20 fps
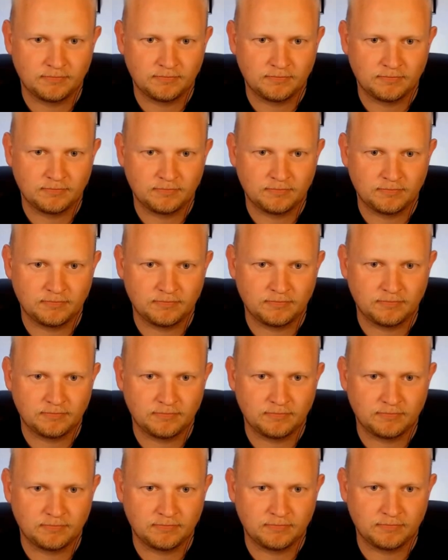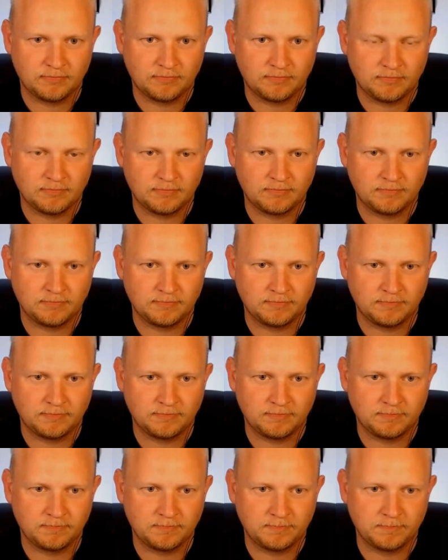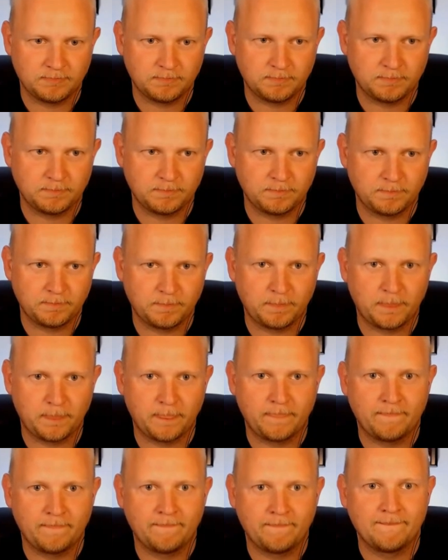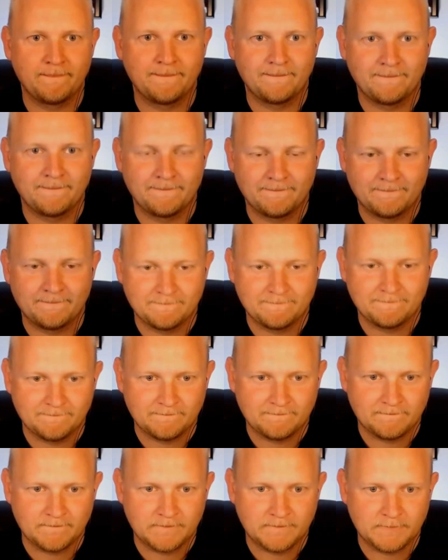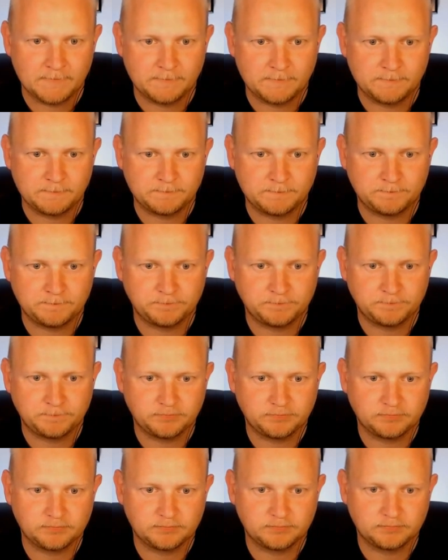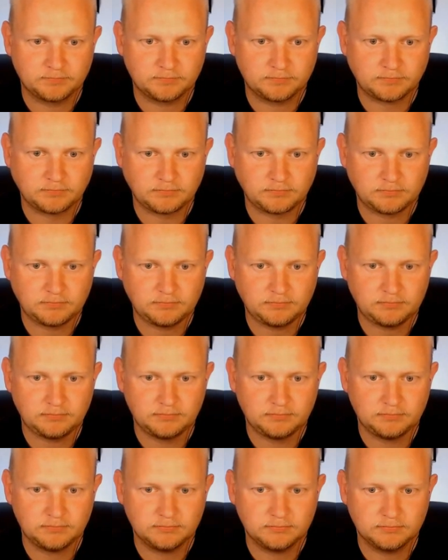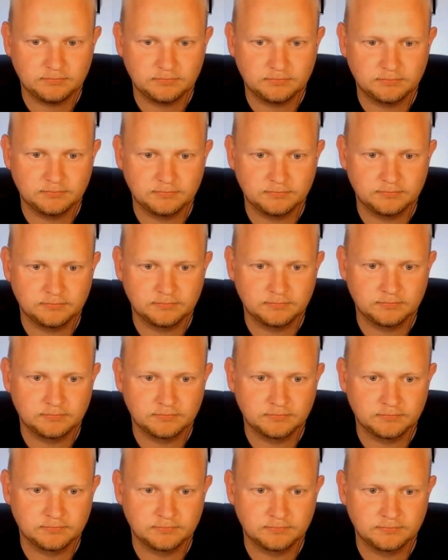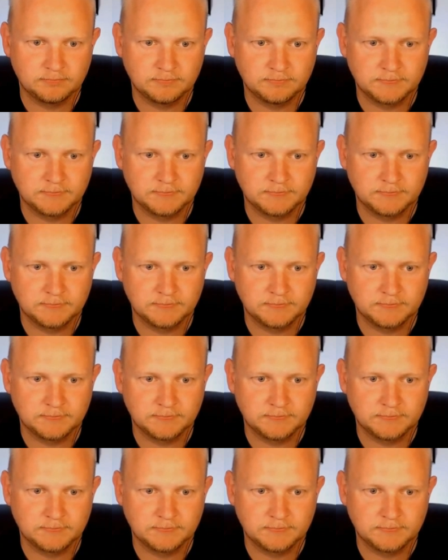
No words are spoken by the person on screen.